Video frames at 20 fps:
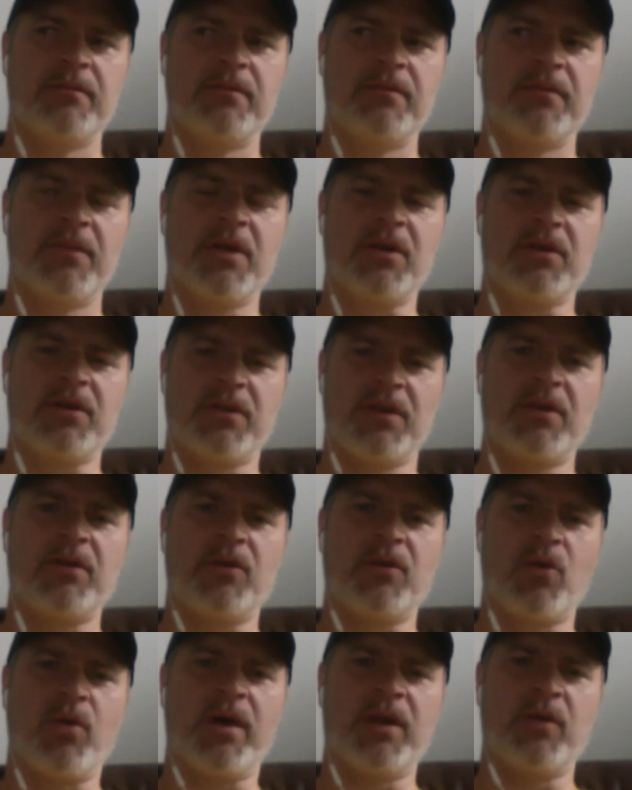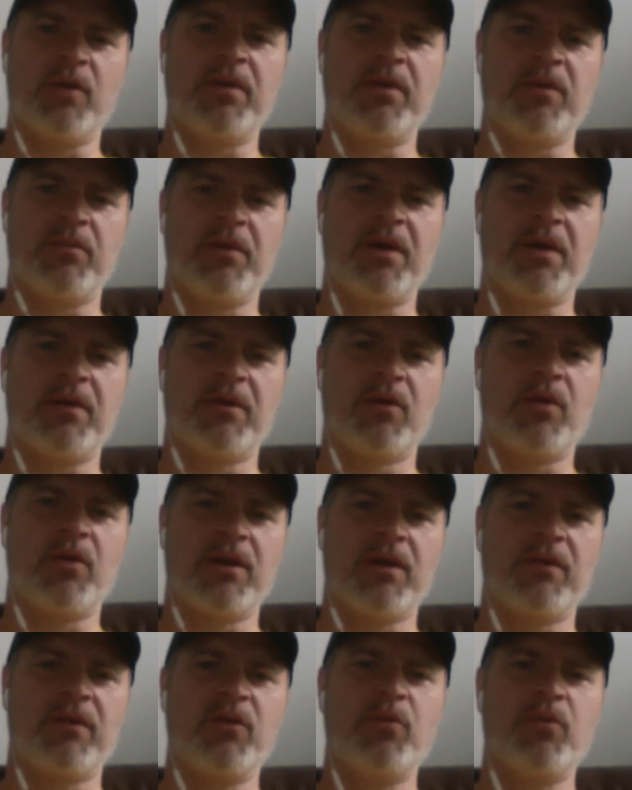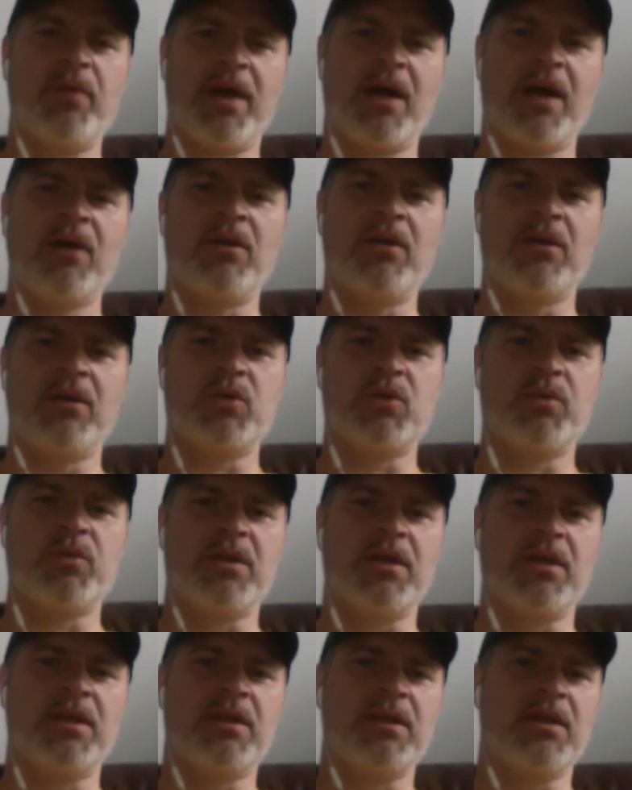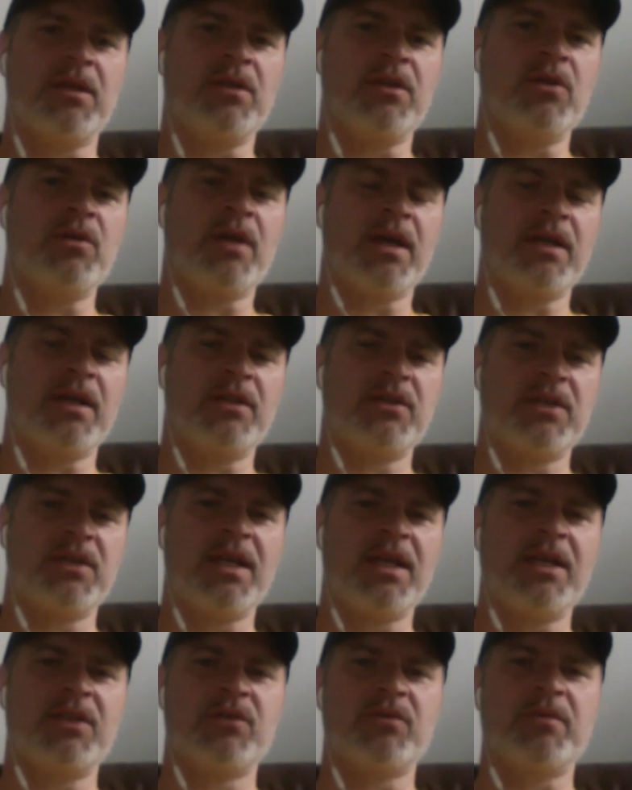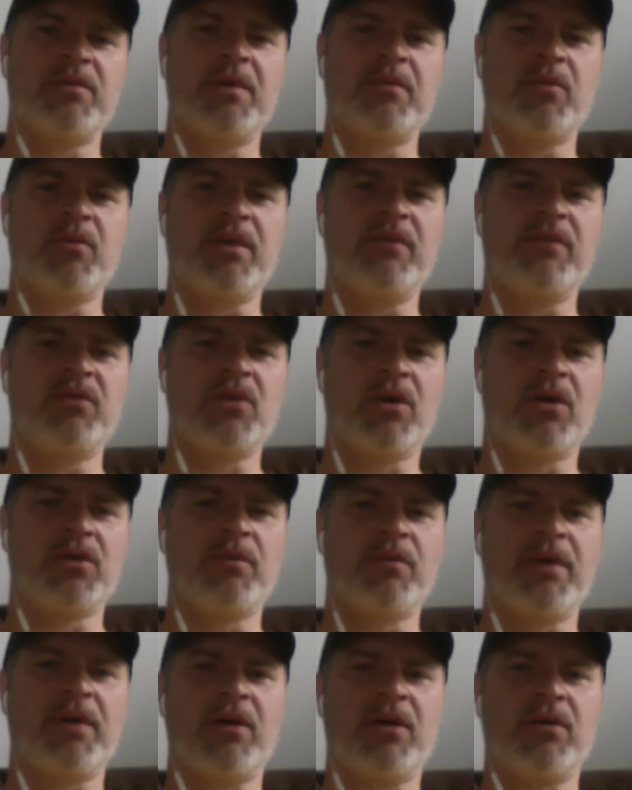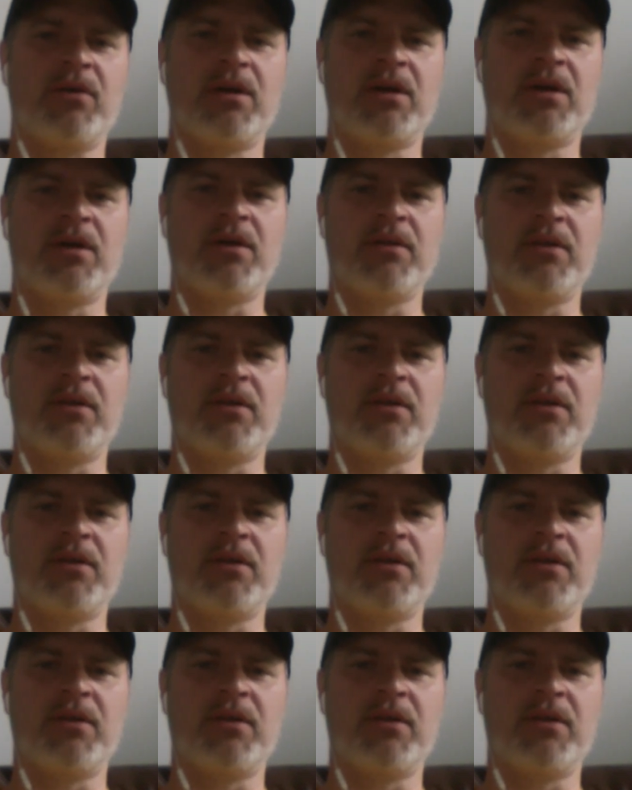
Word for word: there there are quite a bit quite a few parallels when in, in the united states remember we've talked about uh,